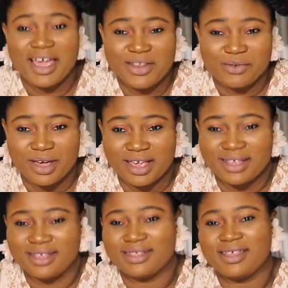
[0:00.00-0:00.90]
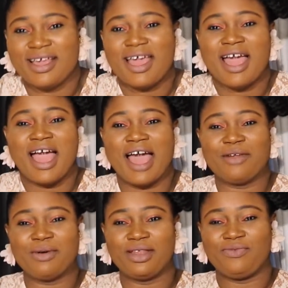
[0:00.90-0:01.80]
Anyway, I
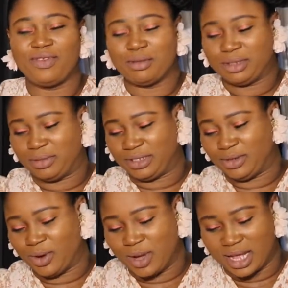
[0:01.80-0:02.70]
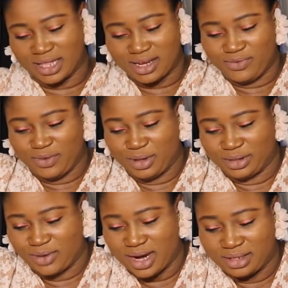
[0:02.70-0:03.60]
don't want this video to be too long. I think this video is
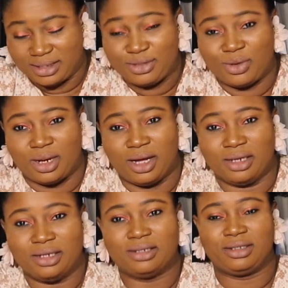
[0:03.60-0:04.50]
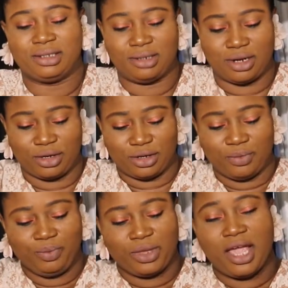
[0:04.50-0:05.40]
already too long.
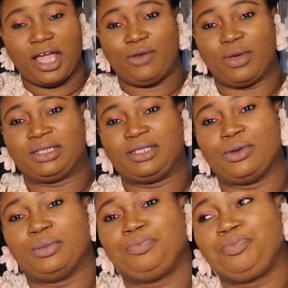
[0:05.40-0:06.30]
Anyway, so